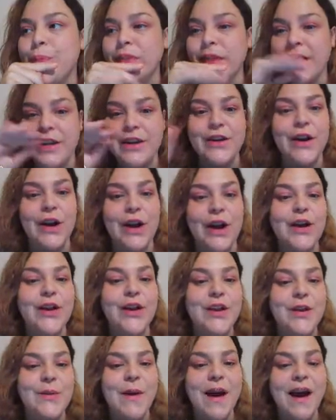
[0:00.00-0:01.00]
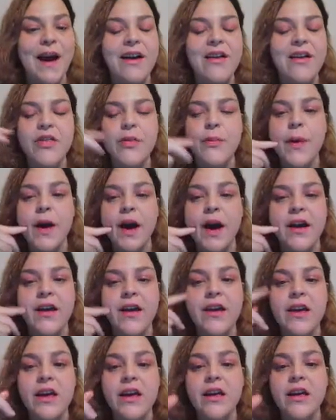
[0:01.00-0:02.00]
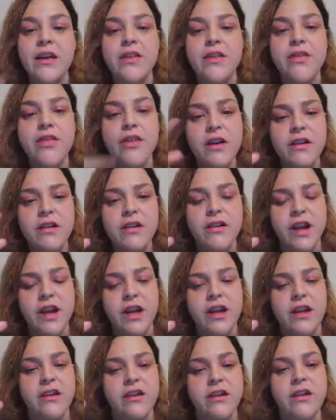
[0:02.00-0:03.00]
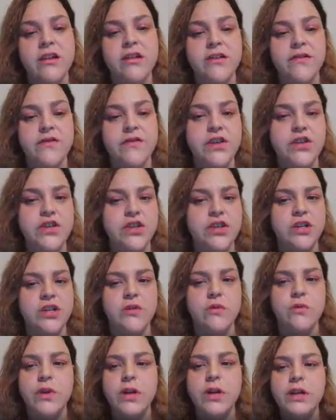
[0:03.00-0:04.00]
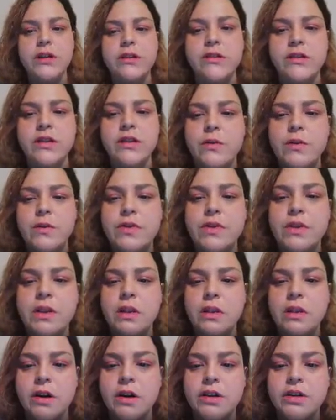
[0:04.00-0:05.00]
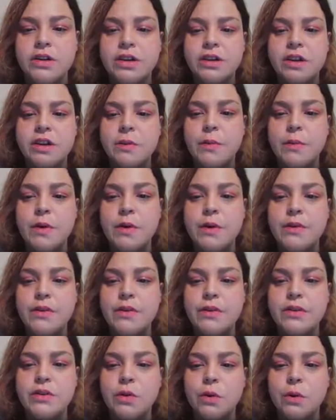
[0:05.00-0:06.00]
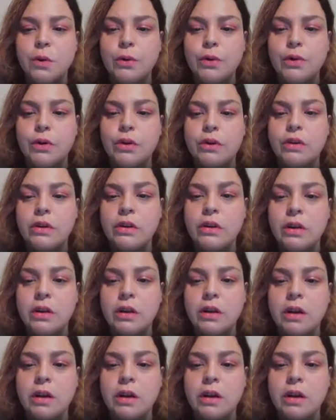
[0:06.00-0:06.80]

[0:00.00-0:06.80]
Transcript: later on in math, but 3rd grade in division, we're going to start with the larger number, or the total.